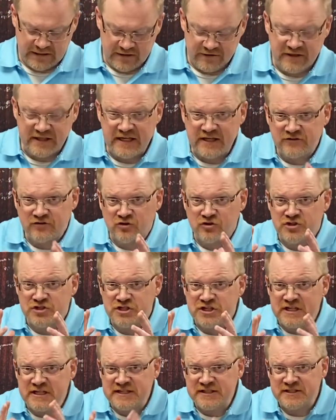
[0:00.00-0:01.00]
These are
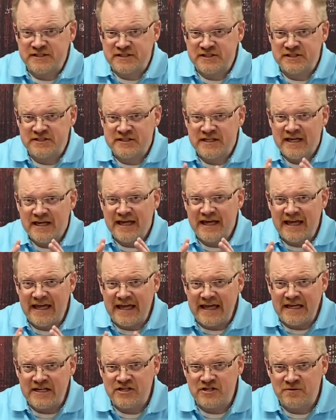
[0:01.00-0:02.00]
Jesus'
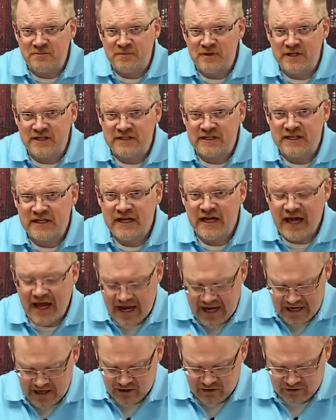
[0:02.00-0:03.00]
intimate
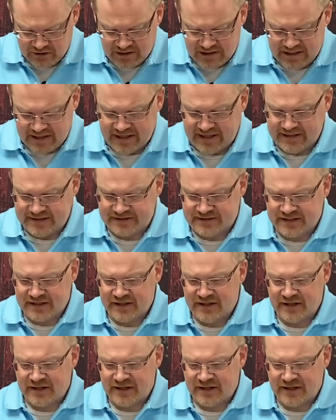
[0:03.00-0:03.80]
allies.